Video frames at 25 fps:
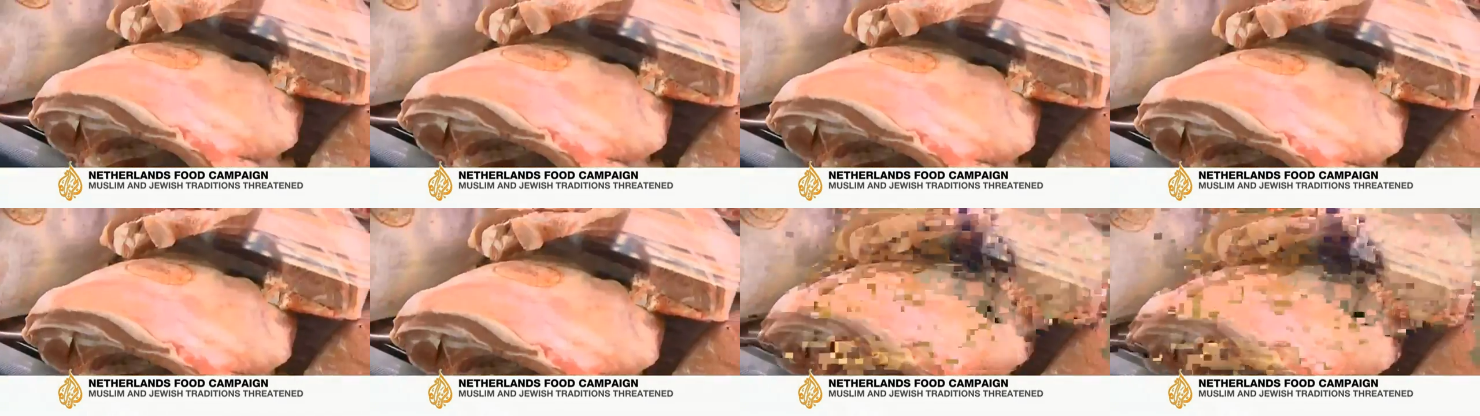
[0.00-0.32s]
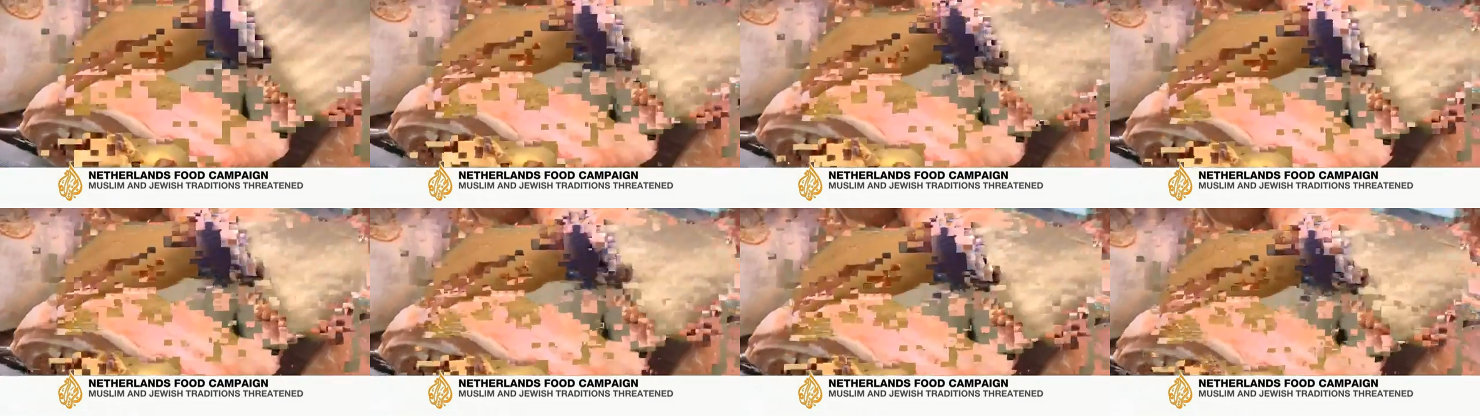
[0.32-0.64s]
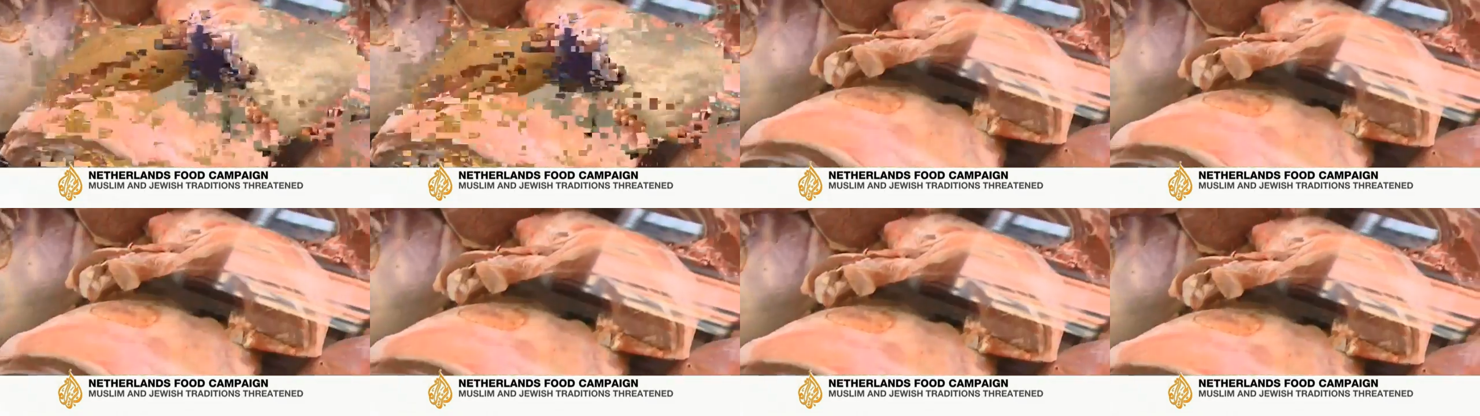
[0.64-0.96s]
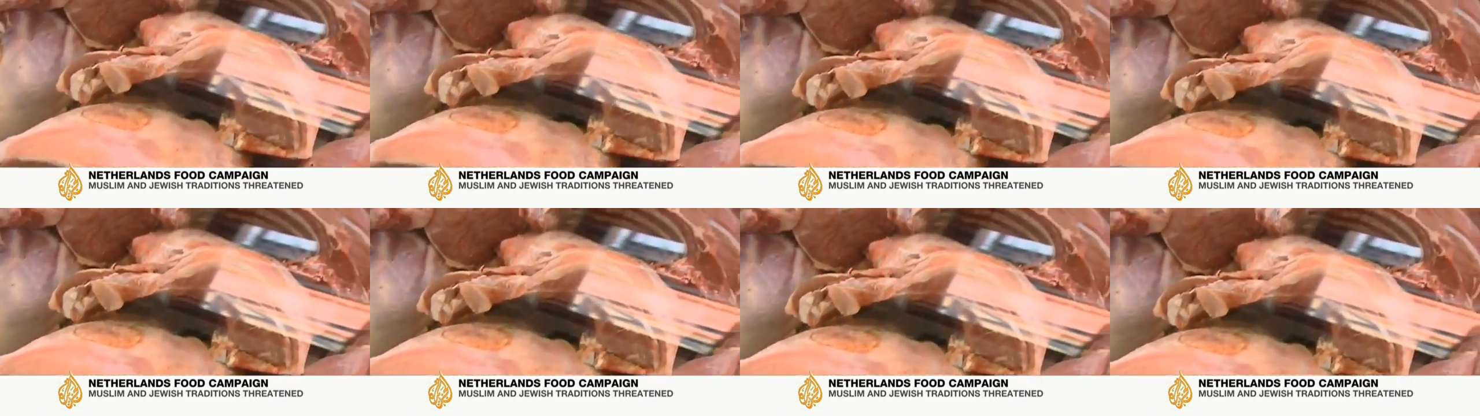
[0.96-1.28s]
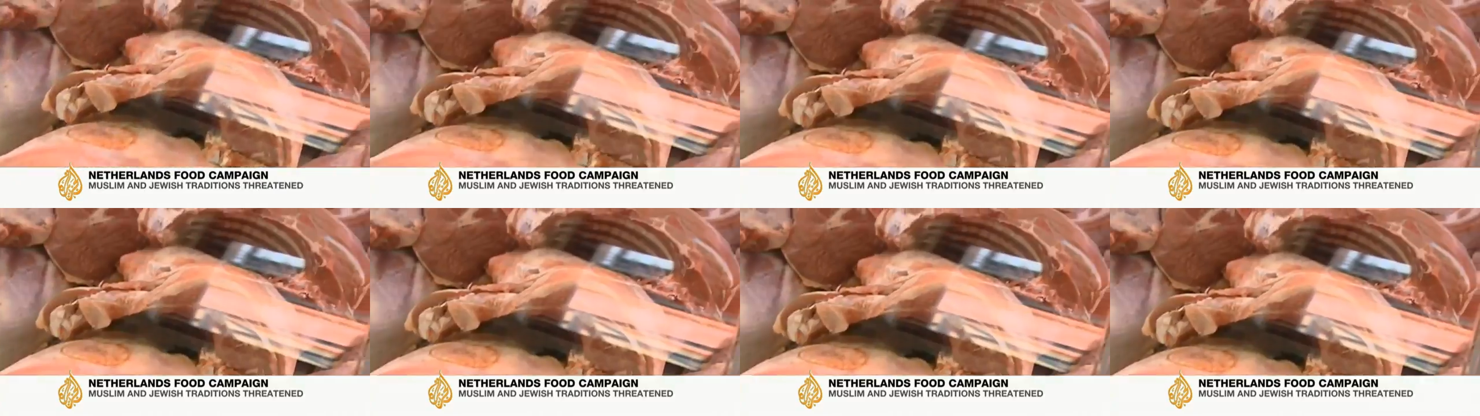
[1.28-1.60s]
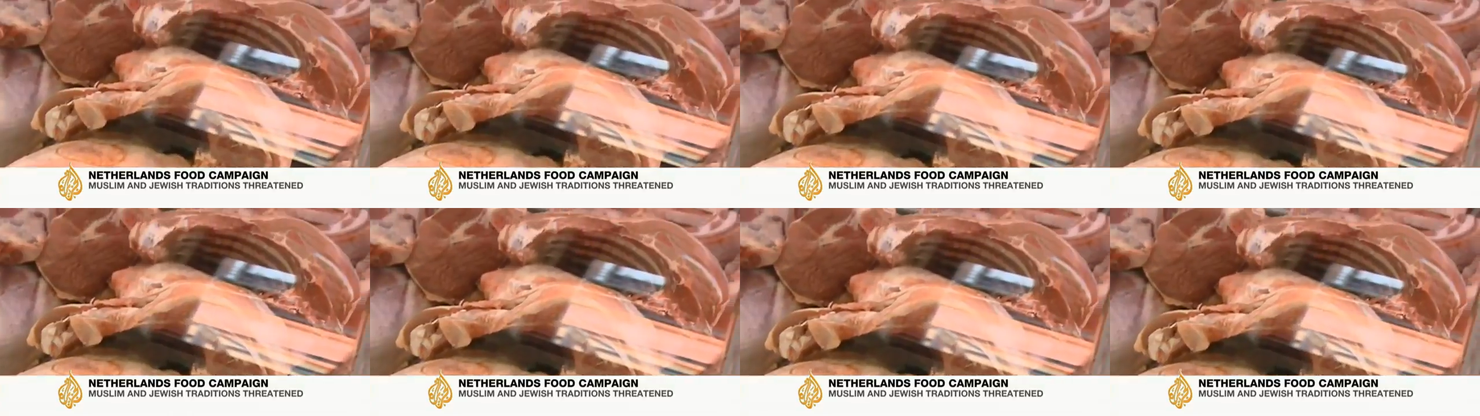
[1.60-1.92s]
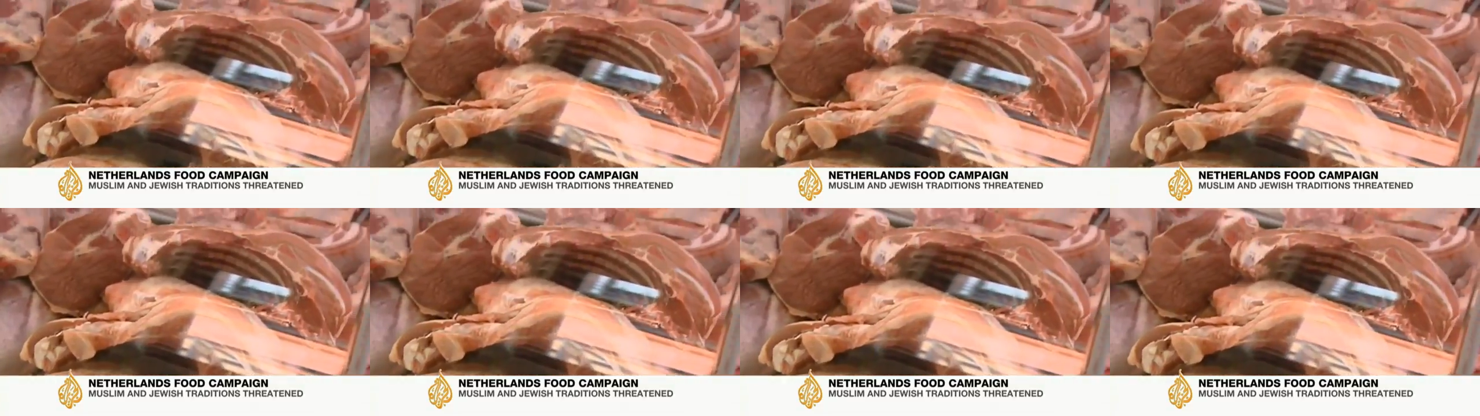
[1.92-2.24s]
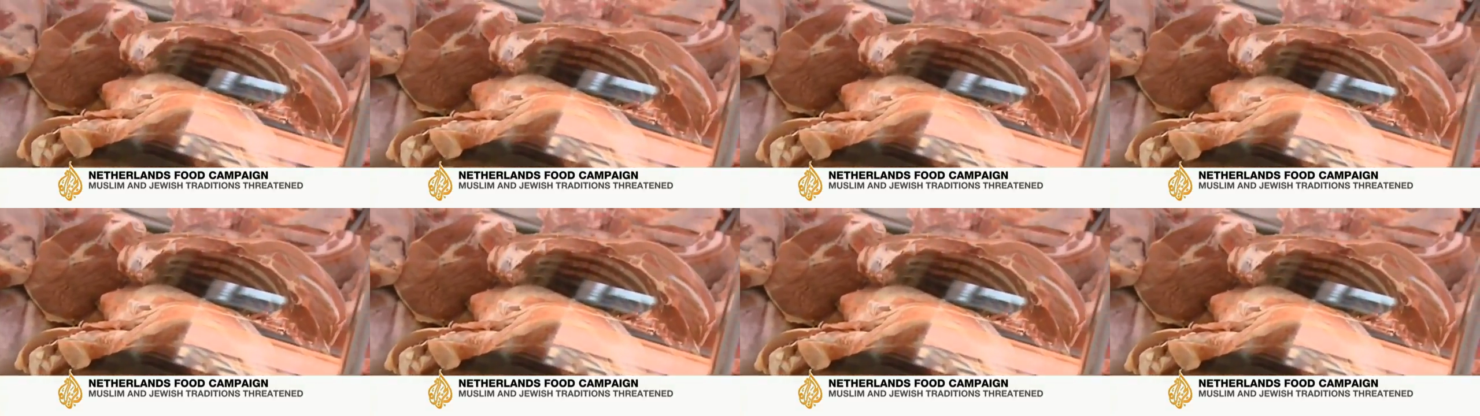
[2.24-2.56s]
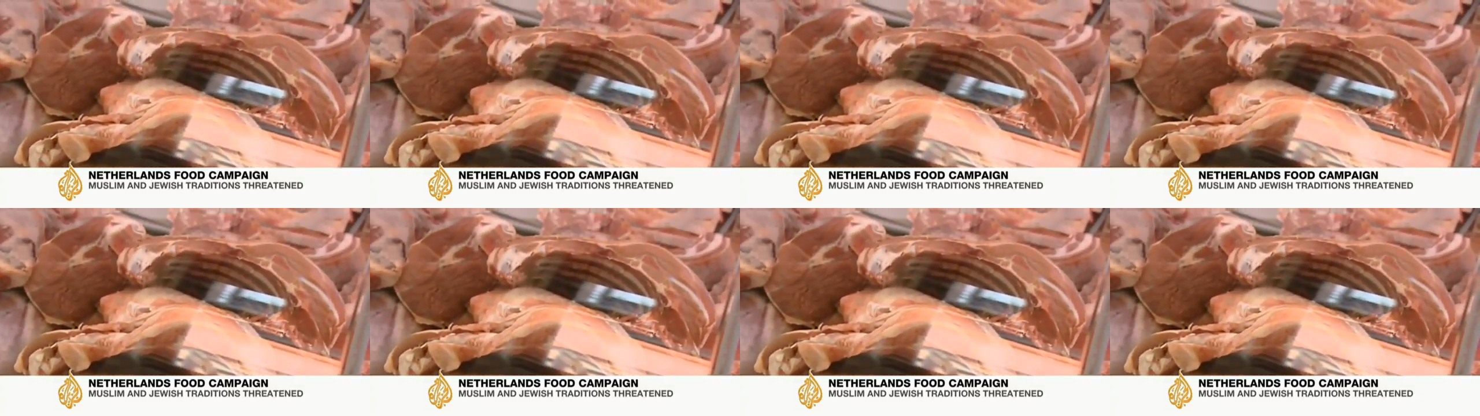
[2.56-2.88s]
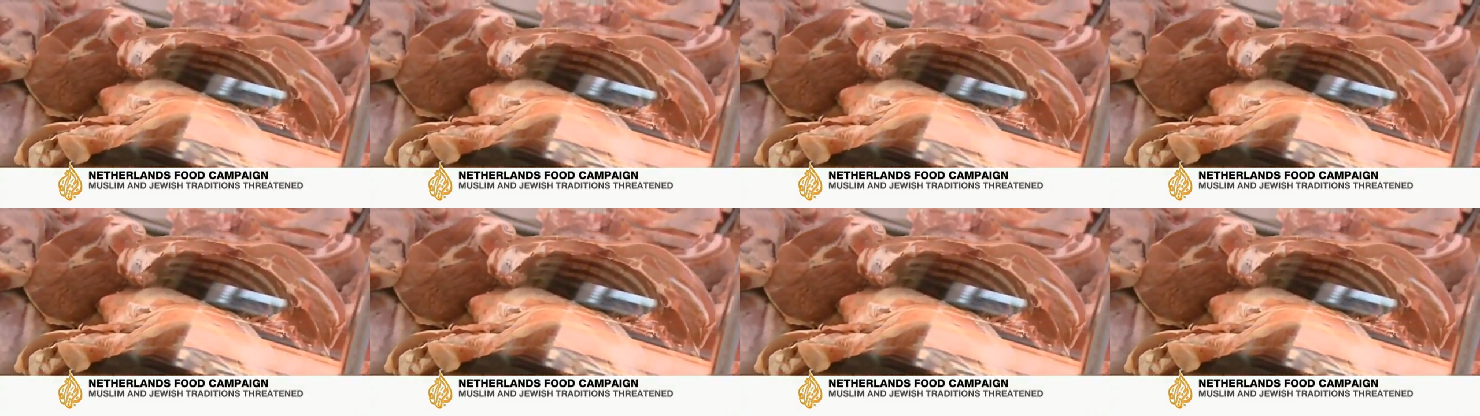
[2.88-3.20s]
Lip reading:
Nobody's mouth can be seen.